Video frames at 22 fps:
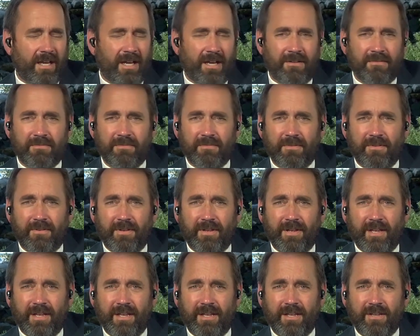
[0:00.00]
uh,
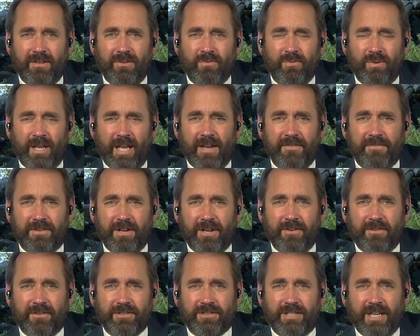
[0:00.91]
we have to
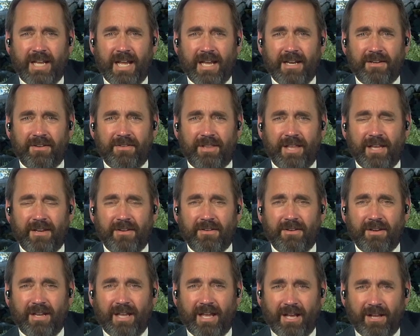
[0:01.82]
understand that
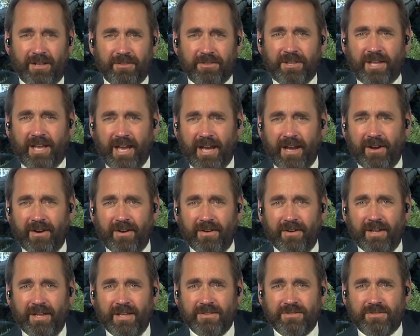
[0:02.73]
health
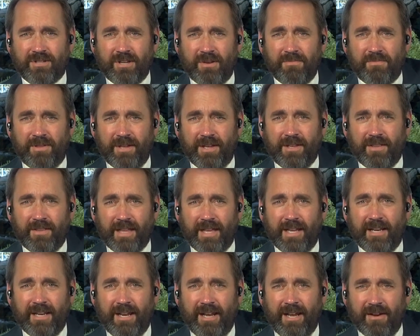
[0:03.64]
care is something
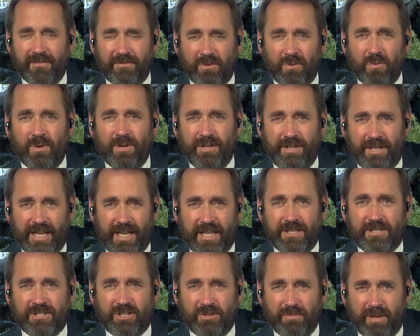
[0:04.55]
that everyone
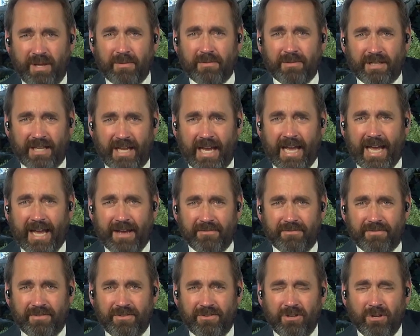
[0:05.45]
needs to be able to have.
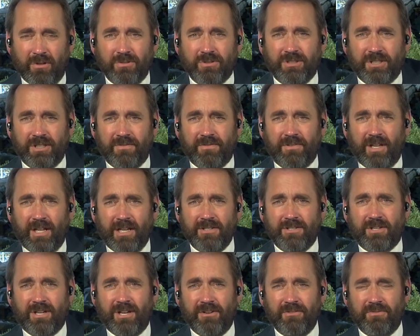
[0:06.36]
No
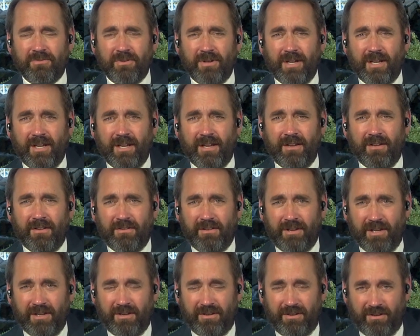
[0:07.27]
civilized country
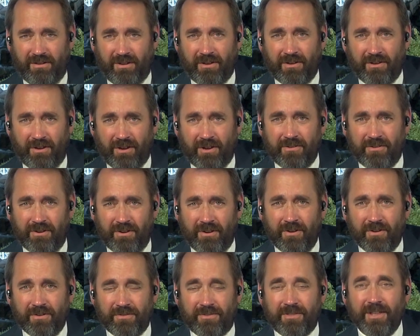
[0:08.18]
in, on, on,
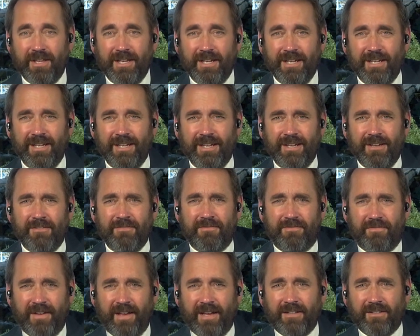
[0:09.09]
earth
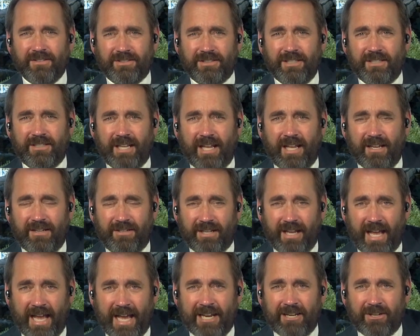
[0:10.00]
fails to, take,
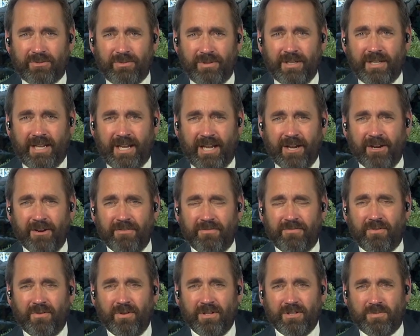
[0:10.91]
to adequately care
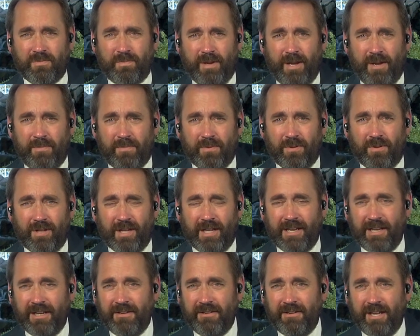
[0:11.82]
for its people,
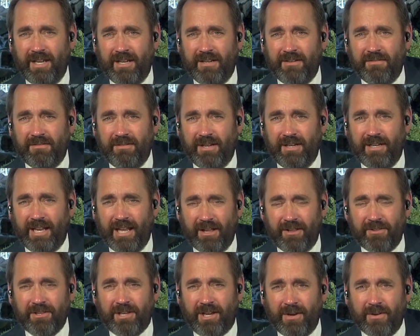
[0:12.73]
and, and, and
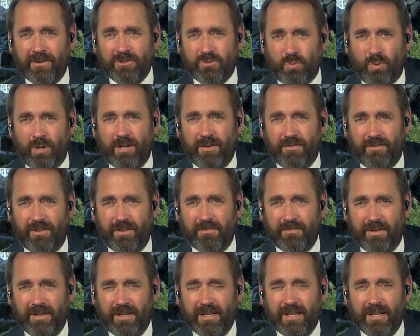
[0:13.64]
health care is one of them.
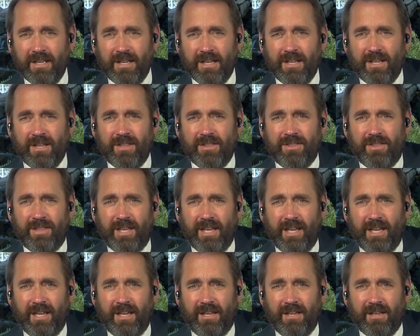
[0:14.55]

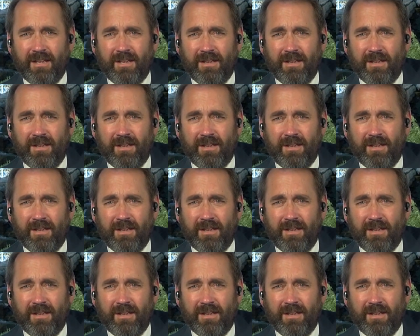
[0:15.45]
The,